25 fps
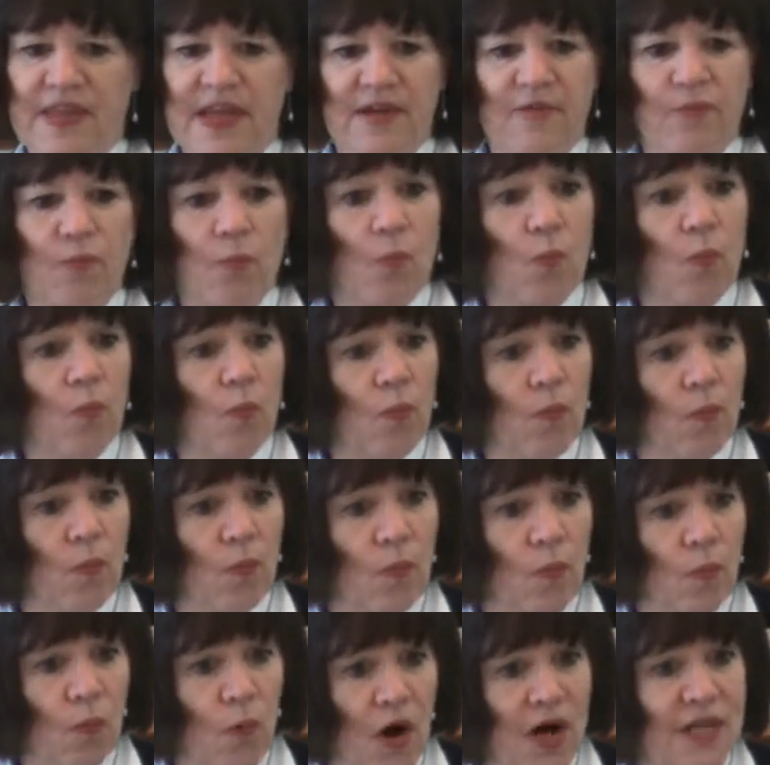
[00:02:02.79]
And then
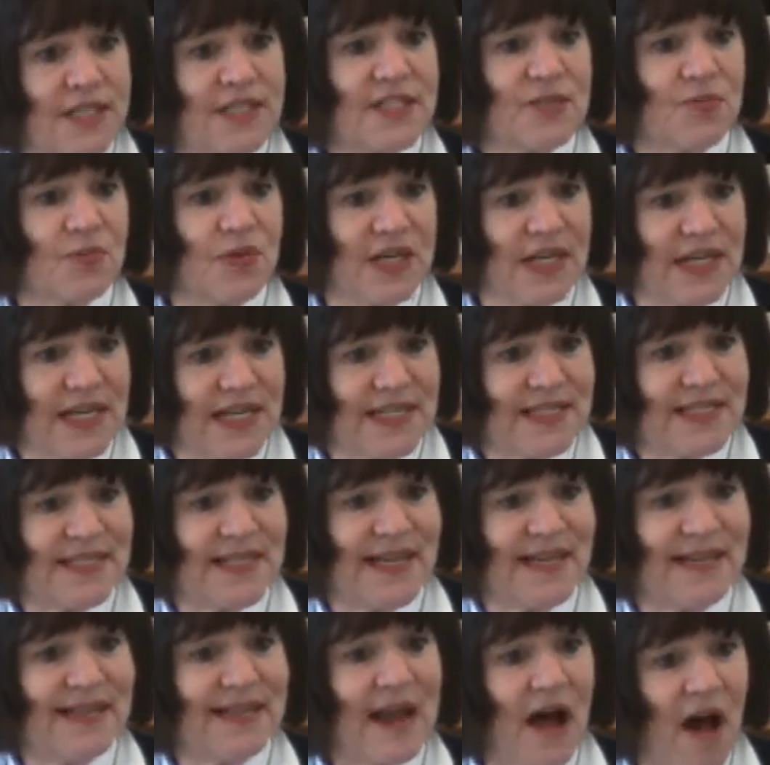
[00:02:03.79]
once when he
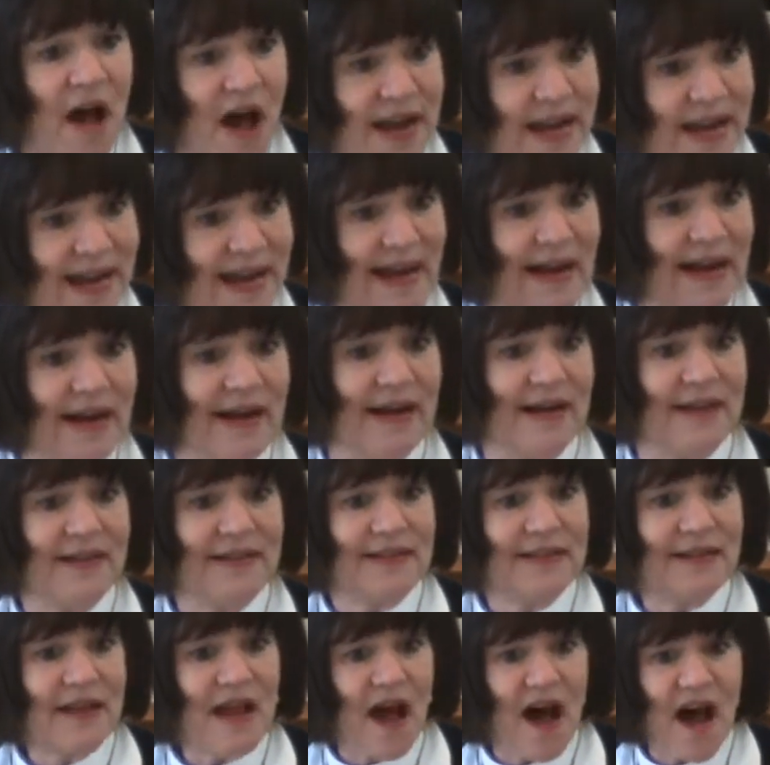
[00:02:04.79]
said, "Nadia,
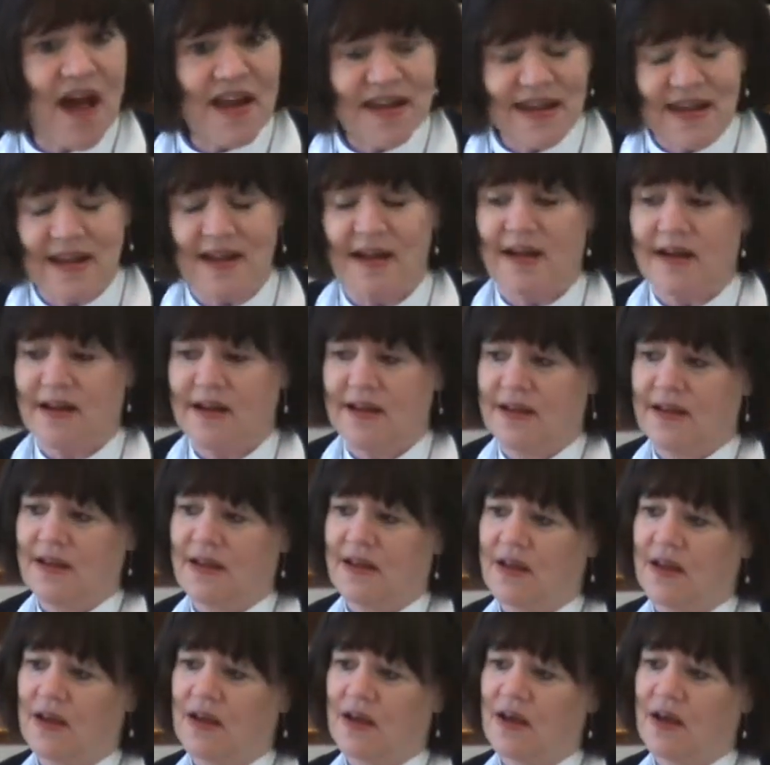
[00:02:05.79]
Nadia,"
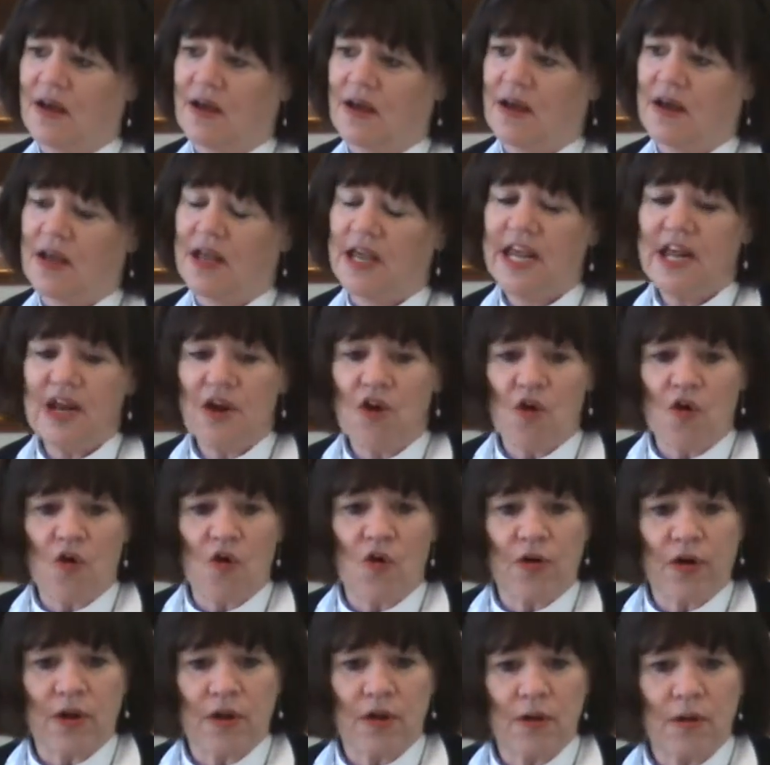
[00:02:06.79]
he
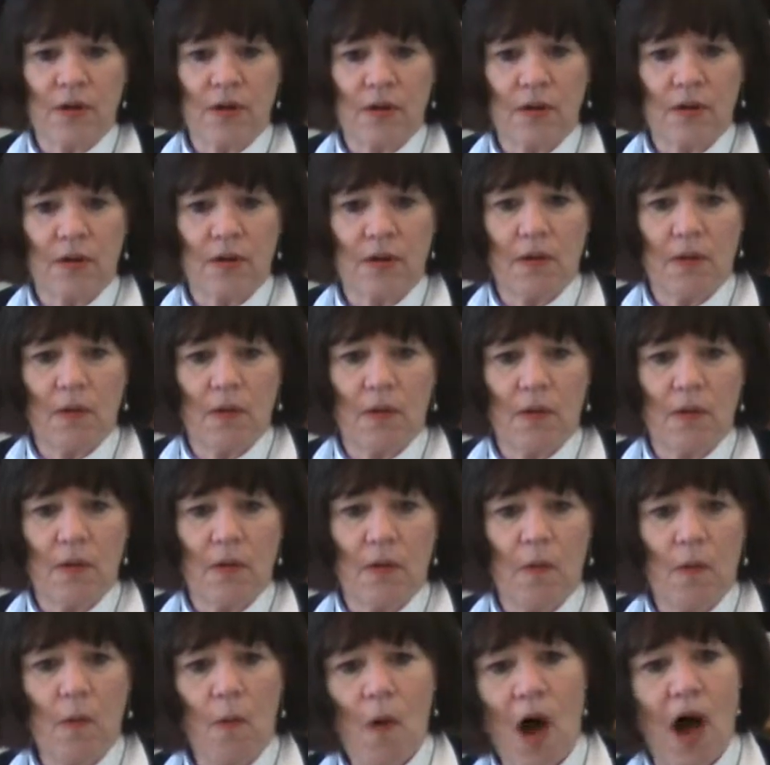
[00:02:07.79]
heard,
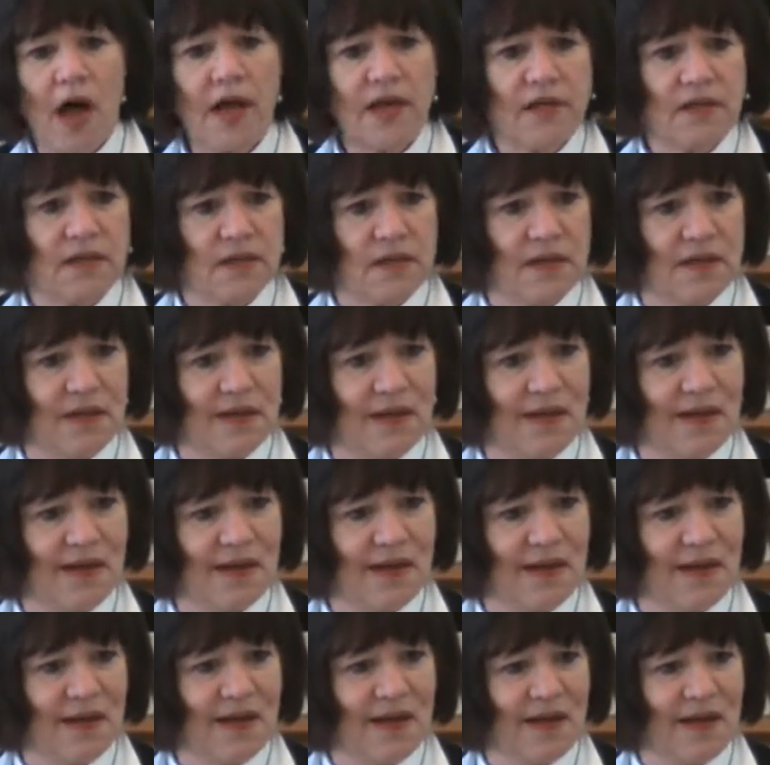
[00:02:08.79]
"What?"
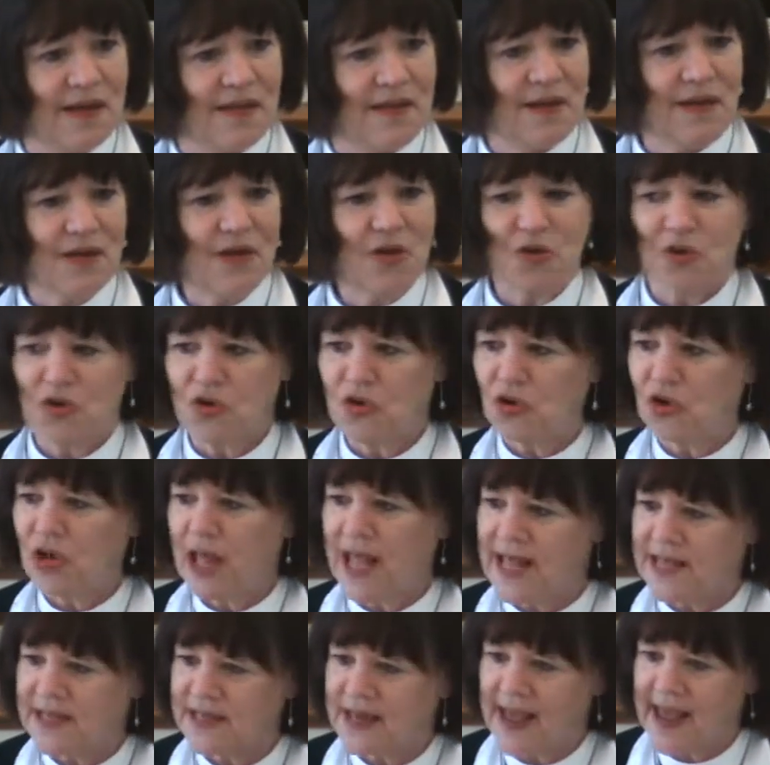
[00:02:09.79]
The little girl
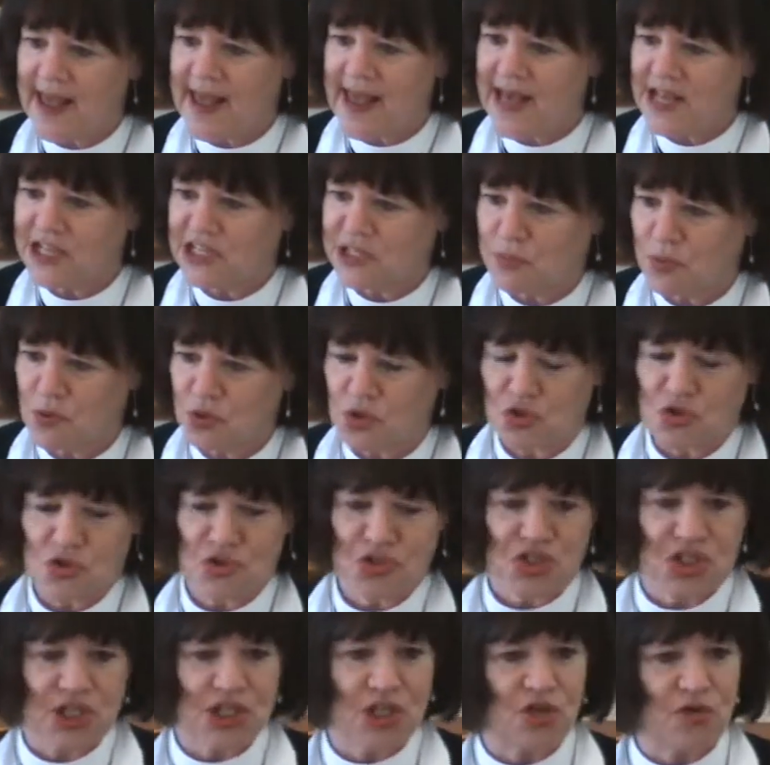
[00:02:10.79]
had
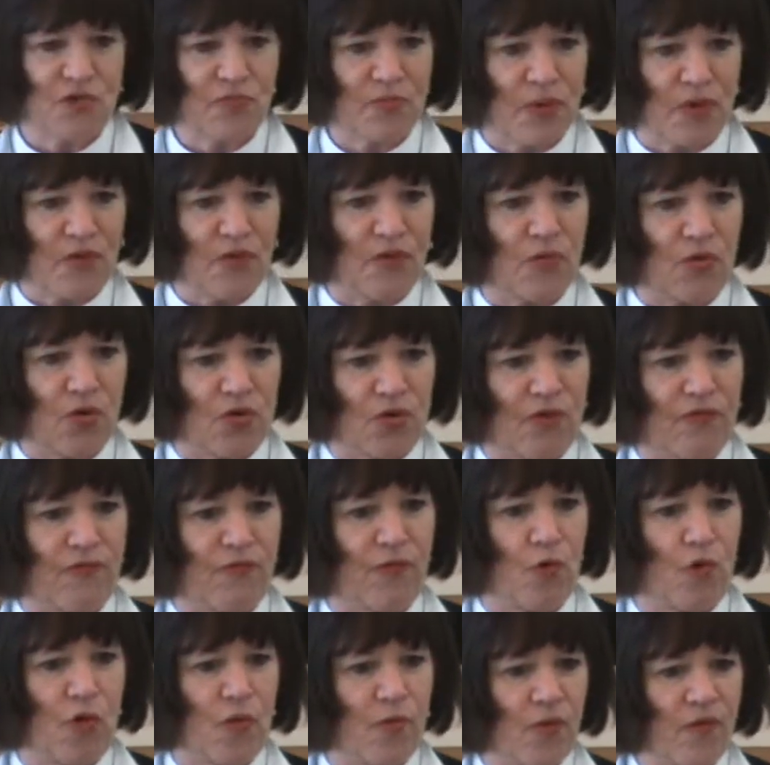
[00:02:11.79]
Asperger's syndrome, or a
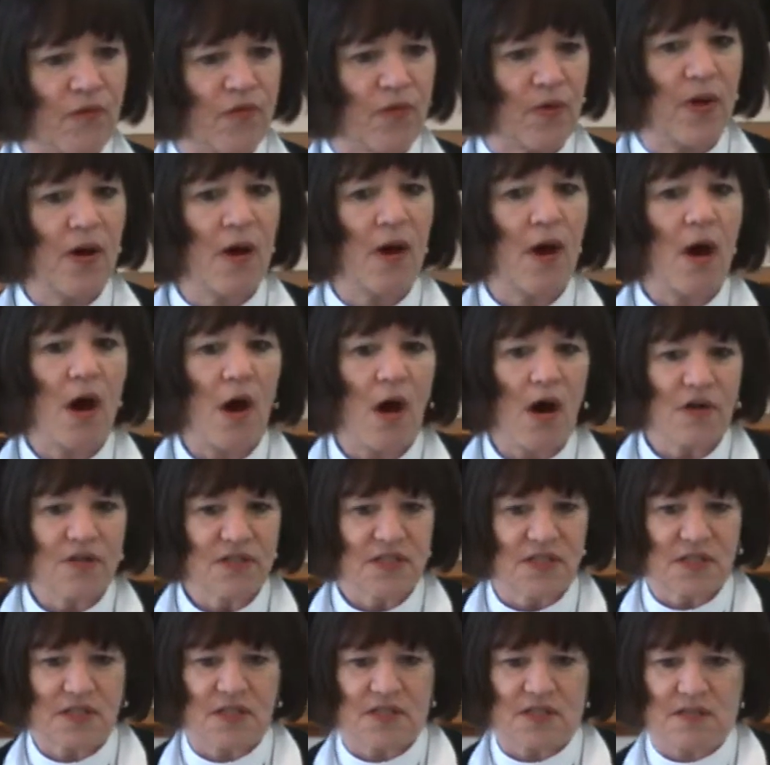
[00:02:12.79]
form of
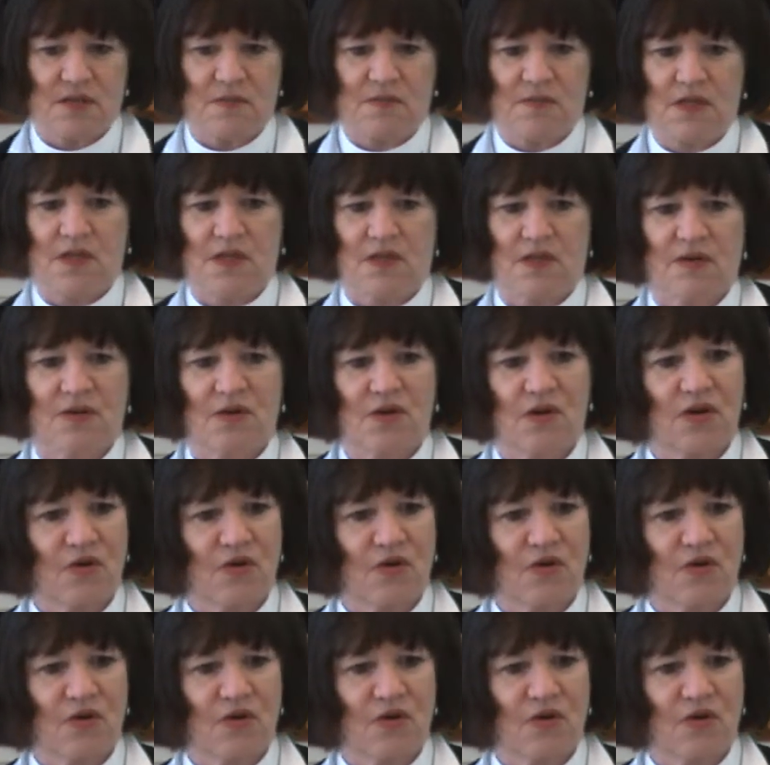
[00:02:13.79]
autism, and